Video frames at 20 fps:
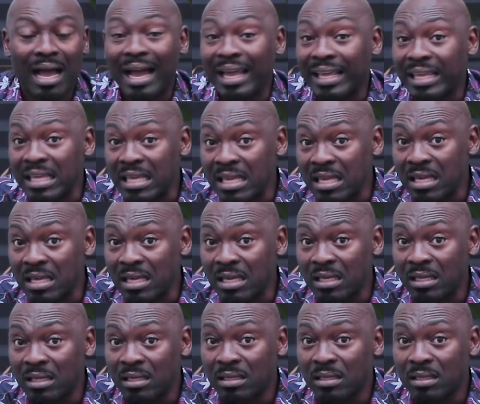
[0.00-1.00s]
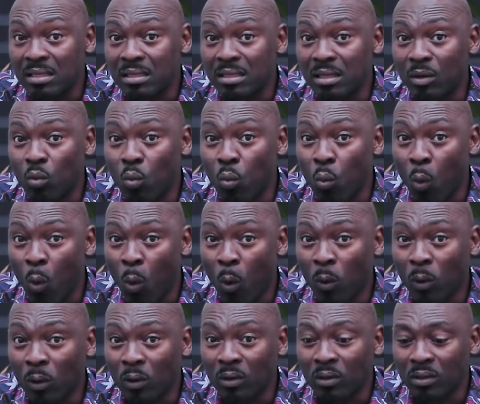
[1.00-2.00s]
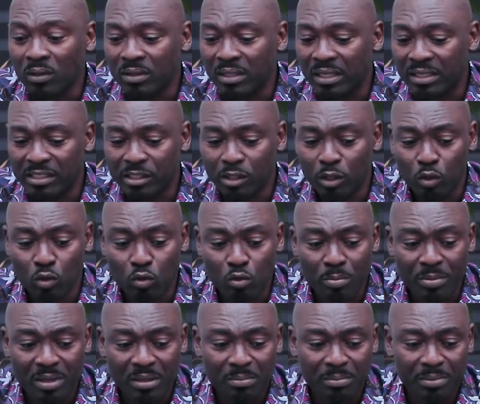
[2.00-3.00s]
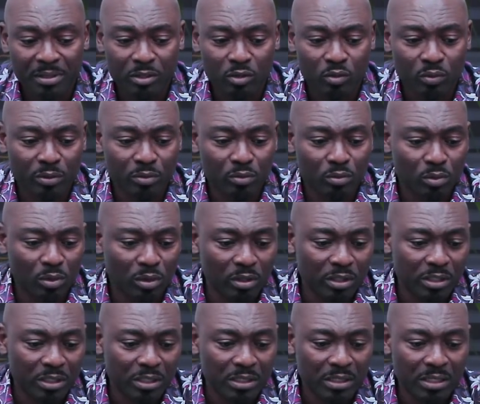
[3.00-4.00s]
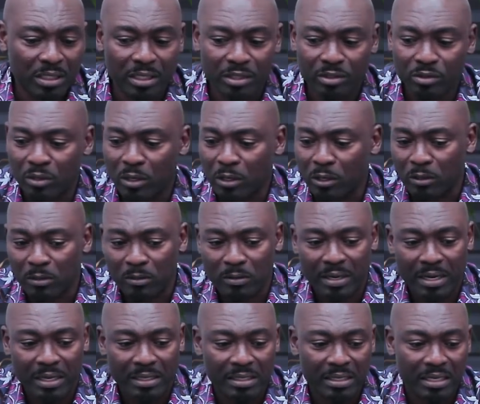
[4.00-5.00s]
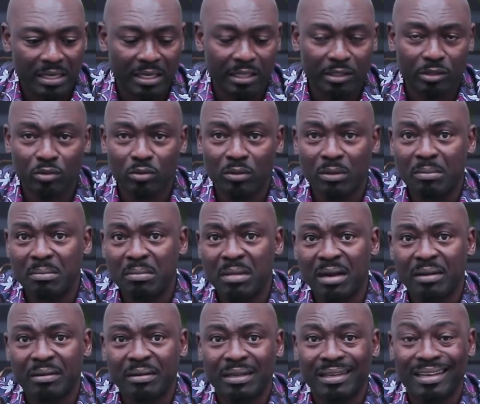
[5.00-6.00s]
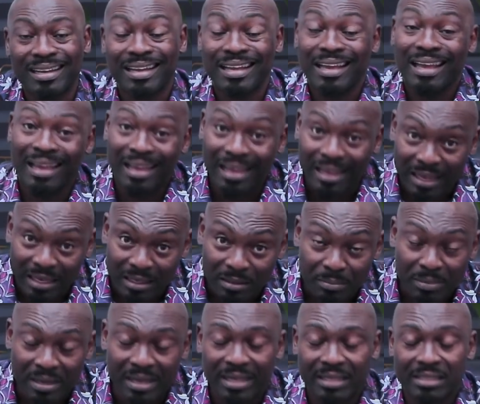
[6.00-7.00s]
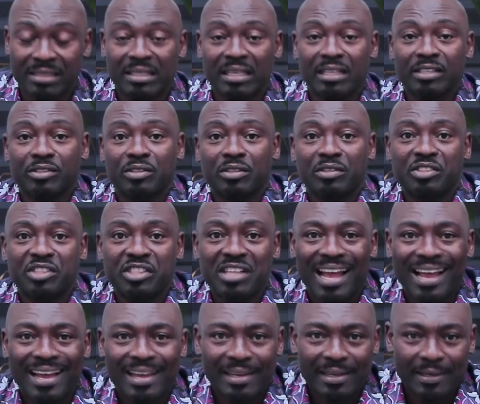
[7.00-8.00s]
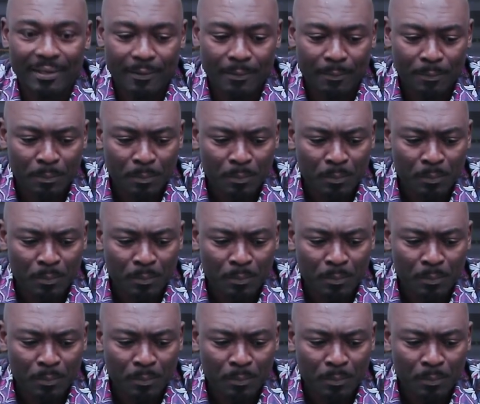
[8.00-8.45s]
i.e., the war that is looming between Russia, Ukraine, NATO, America, and by extension, China.